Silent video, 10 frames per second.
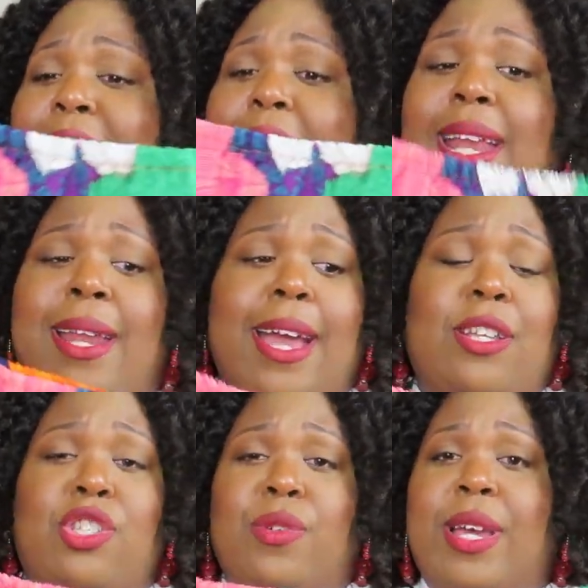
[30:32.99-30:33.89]
Date
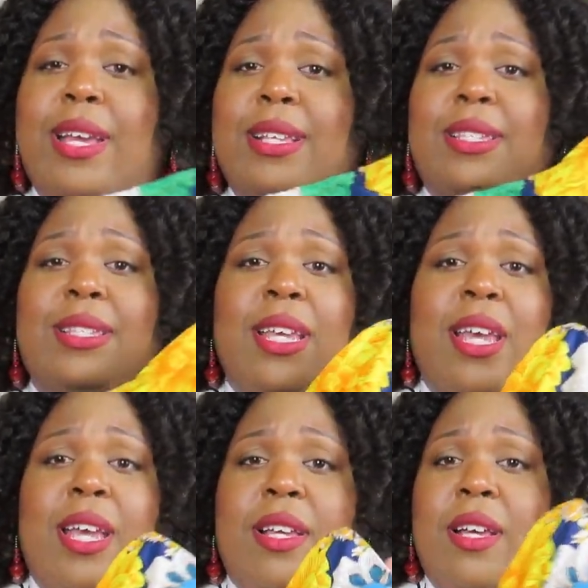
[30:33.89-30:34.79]
night dress,
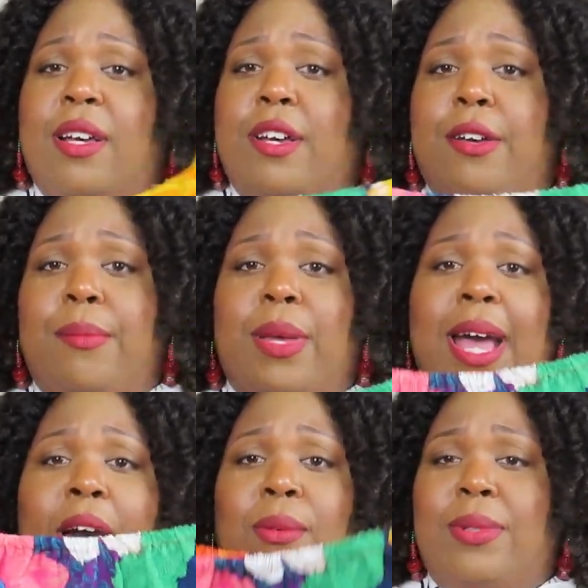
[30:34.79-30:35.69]
um,
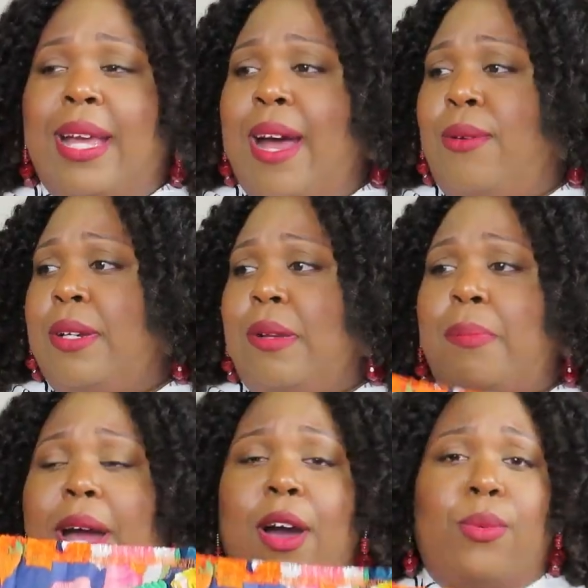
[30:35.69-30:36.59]
out out and
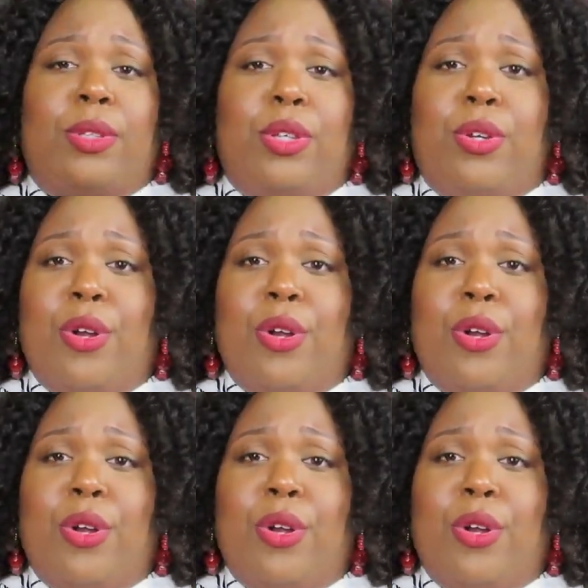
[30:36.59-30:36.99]
about with the